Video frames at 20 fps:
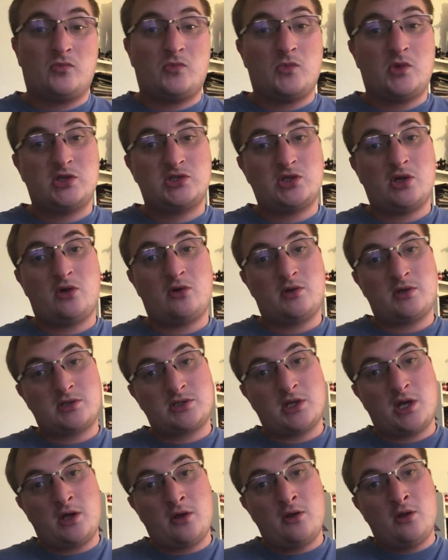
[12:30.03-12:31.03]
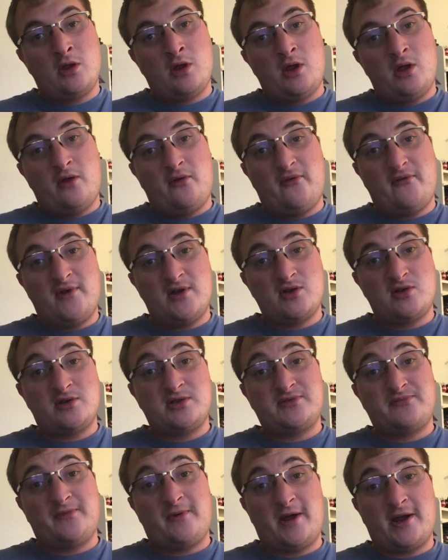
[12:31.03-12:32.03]
So I saw Avengers
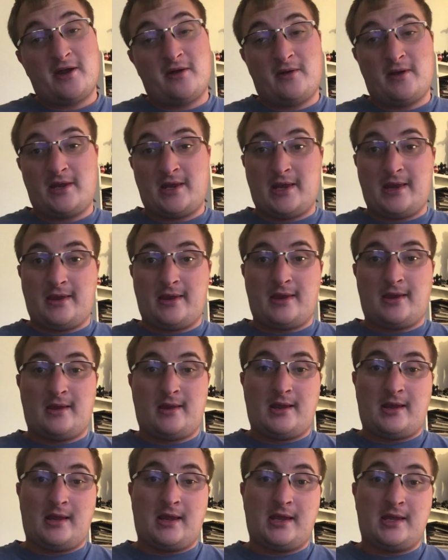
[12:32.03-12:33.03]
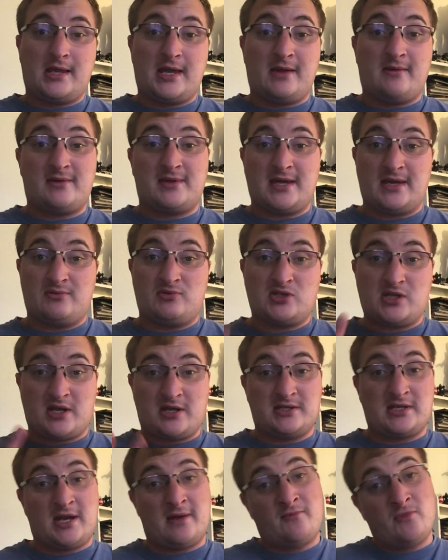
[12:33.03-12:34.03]
Final Endgame again, second
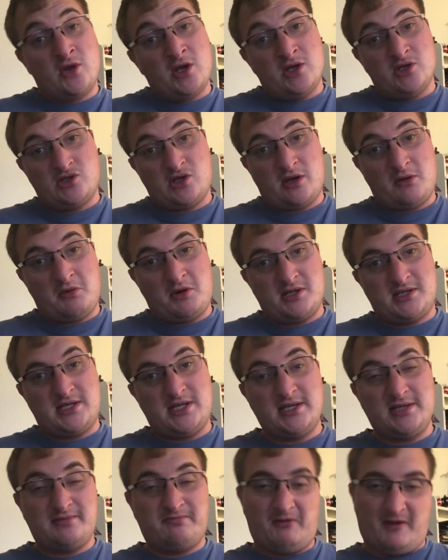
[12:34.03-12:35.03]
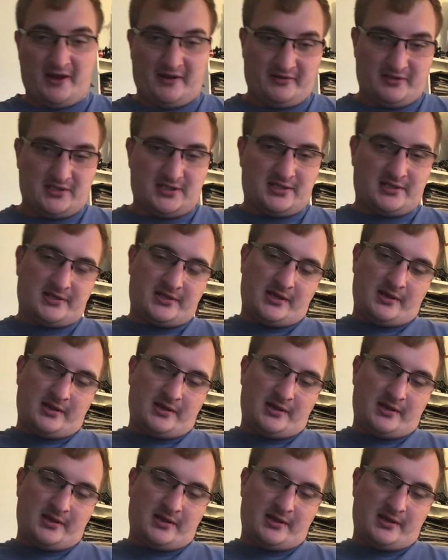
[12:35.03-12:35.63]
time. So I want to see these panels.